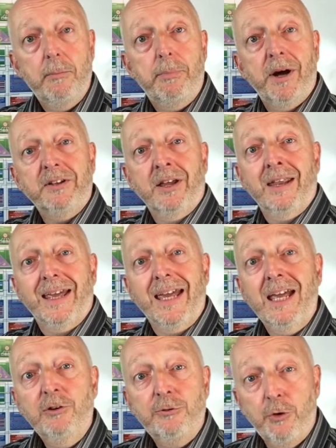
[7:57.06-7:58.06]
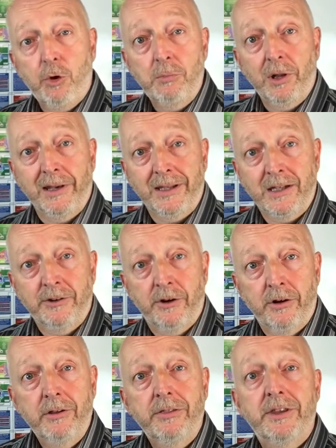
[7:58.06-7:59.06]
But an informal
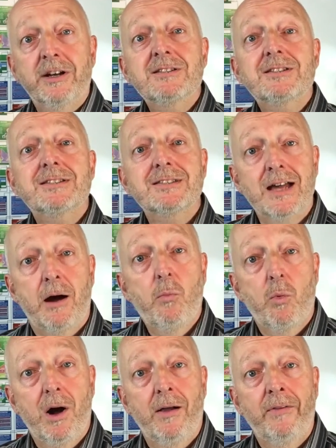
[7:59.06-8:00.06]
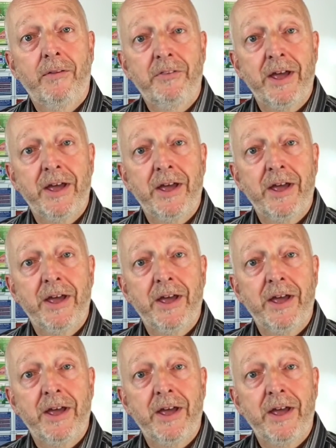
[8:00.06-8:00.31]
leader, that's someone